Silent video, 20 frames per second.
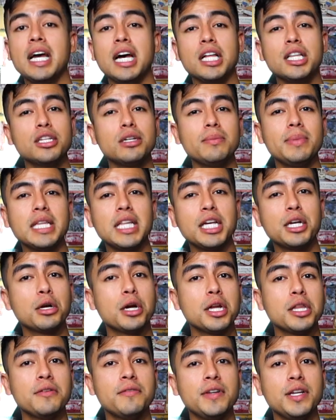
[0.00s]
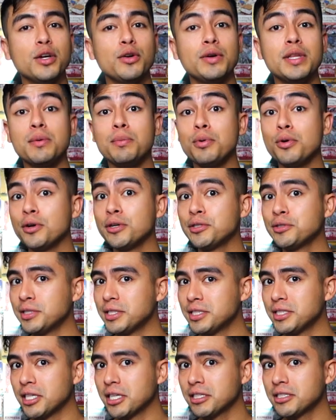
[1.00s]
a little bit later on in the video in the
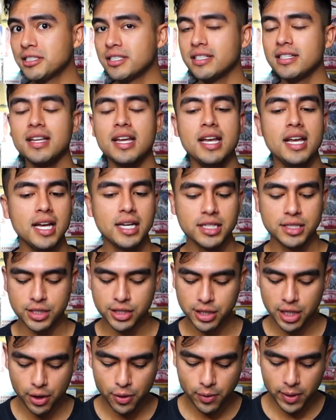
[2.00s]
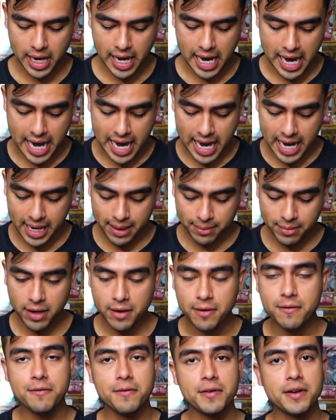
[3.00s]
portrait section. So I'm
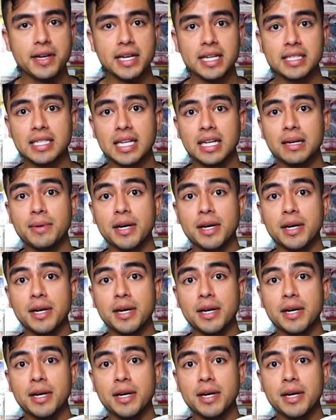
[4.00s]
very excited